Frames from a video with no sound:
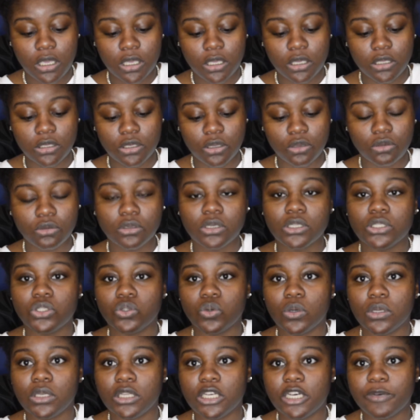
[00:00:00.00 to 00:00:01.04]
you know, you could do
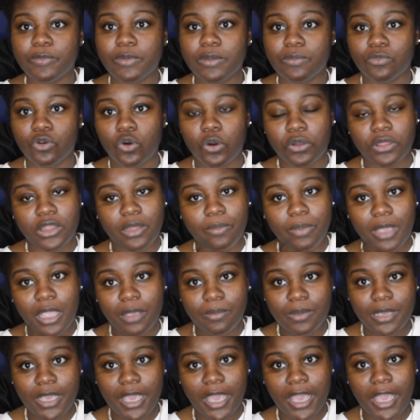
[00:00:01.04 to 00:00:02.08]
a little bit more with the
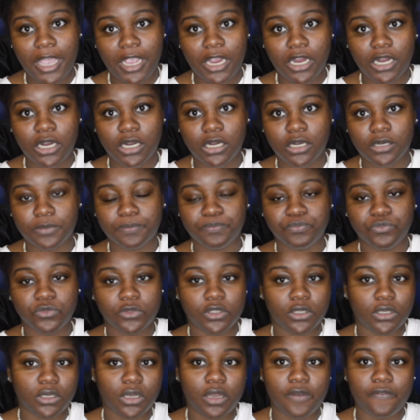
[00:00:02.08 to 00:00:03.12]
baby hair.
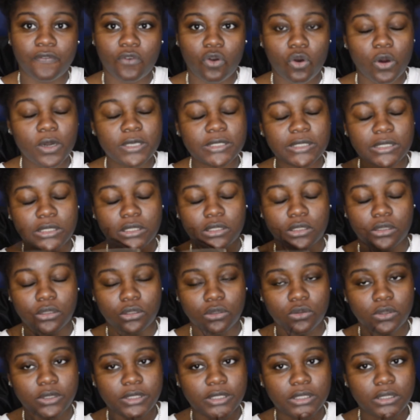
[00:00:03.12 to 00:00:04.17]
Of course, it's
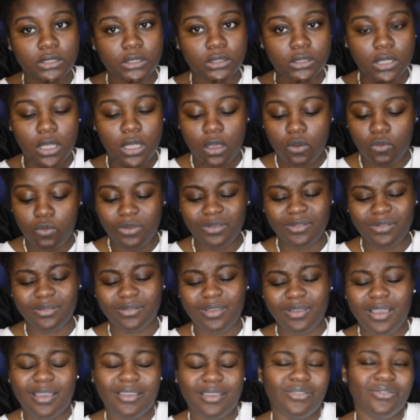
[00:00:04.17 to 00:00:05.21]
glueless.
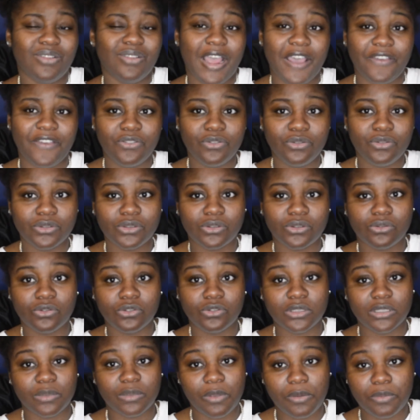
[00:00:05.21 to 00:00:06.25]
You don't have to use glue.
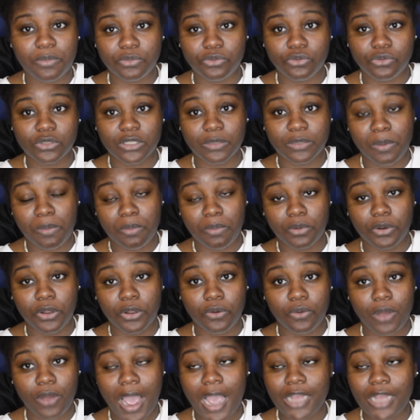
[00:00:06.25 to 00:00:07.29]
Some people do, some people
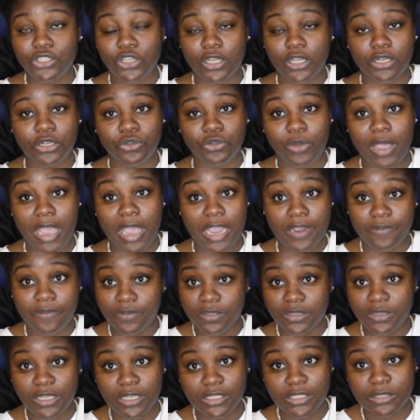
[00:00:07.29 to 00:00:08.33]
don't. I try to do
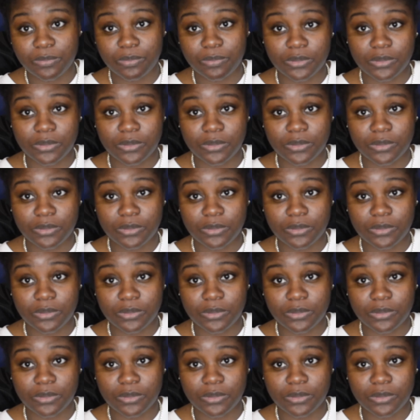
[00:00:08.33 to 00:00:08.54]
everything to